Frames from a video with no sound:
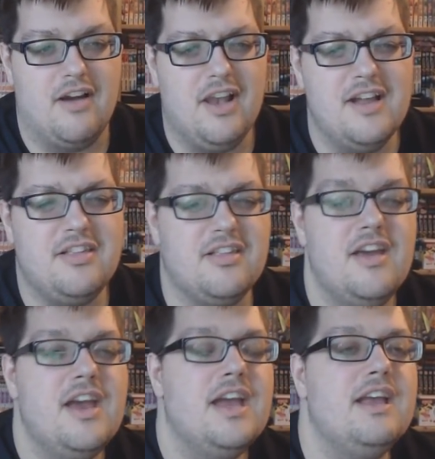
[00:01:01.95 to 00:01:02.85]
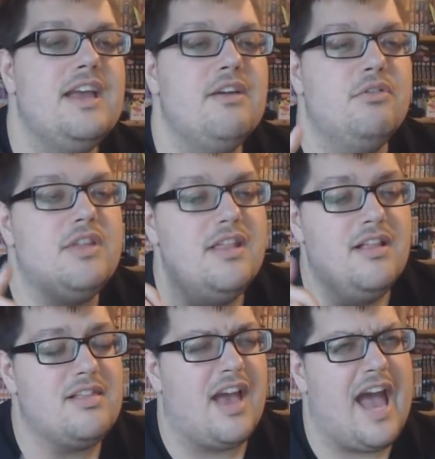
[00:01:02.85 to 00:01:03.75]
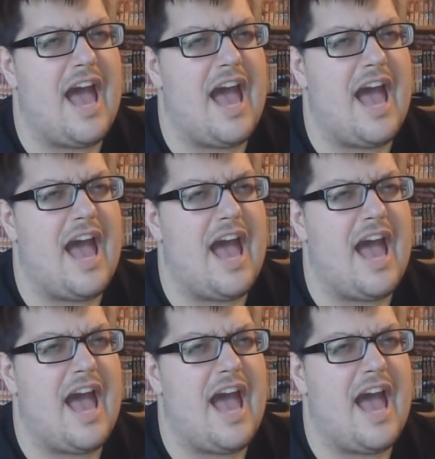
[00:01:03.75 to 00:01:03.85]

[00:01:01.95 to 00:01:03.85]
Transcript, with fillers: I'd like to... It was either to